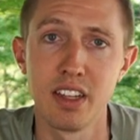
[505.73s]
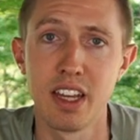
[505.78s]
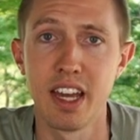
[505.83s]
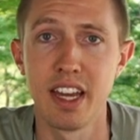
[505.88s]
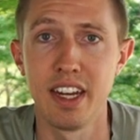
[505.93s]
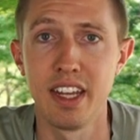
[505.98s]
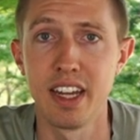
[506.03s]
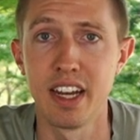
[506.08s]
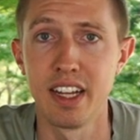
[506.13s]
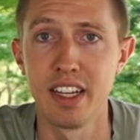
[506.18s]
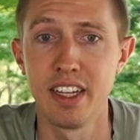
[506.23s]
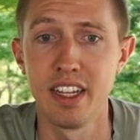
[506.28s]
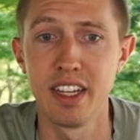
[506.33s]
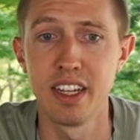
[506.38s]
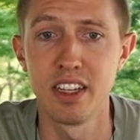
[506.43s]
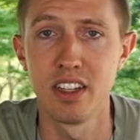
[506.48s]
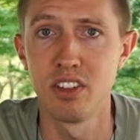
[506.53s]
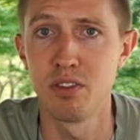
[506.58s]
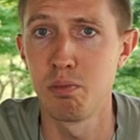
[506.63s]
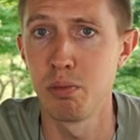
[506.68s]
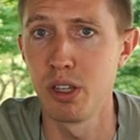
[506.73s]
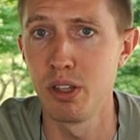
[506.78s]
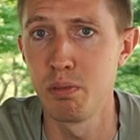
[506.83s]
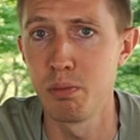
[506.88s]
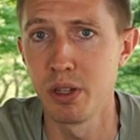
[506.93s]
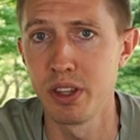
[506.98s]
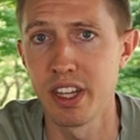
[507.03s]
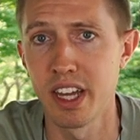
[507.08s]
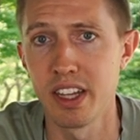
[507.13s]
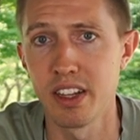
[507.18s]
Any ideas, please
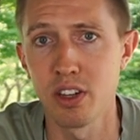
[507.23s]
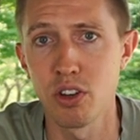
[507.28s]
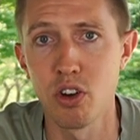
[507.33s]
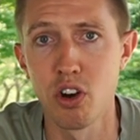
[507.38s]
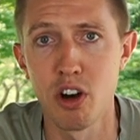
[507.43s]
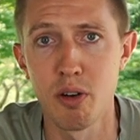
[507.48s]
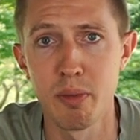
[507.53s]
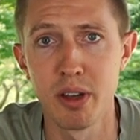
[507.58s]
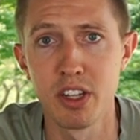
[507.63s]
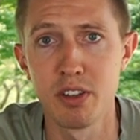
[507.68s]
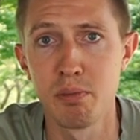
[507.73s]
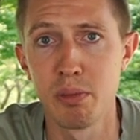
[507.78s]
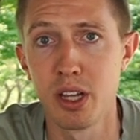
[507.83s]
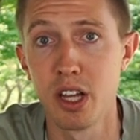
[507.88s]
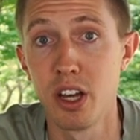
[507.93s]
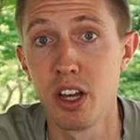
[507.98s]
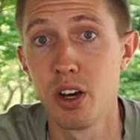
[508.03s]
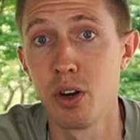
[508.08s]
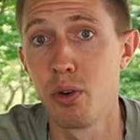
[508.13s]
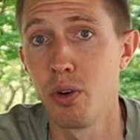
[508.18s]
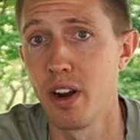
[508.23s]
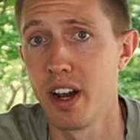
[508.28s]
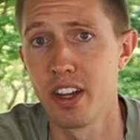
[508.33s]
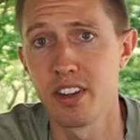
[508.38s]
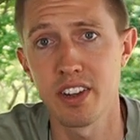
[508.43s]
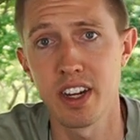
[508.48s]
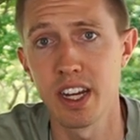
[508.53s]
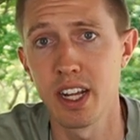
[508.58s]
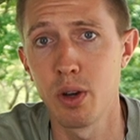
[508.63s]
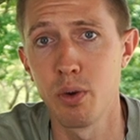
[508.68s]
put that in the comments below or
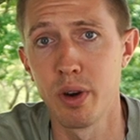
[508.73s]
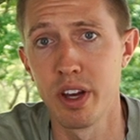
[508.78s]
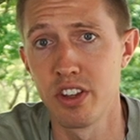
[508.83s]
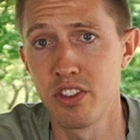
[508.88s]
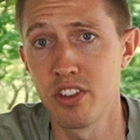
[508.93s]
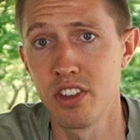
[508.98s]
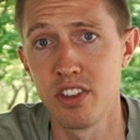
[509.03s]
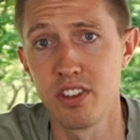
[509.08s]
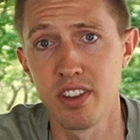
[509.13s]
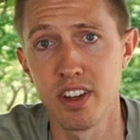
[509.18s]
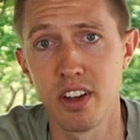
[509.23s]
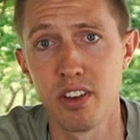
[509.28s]
ask any questions,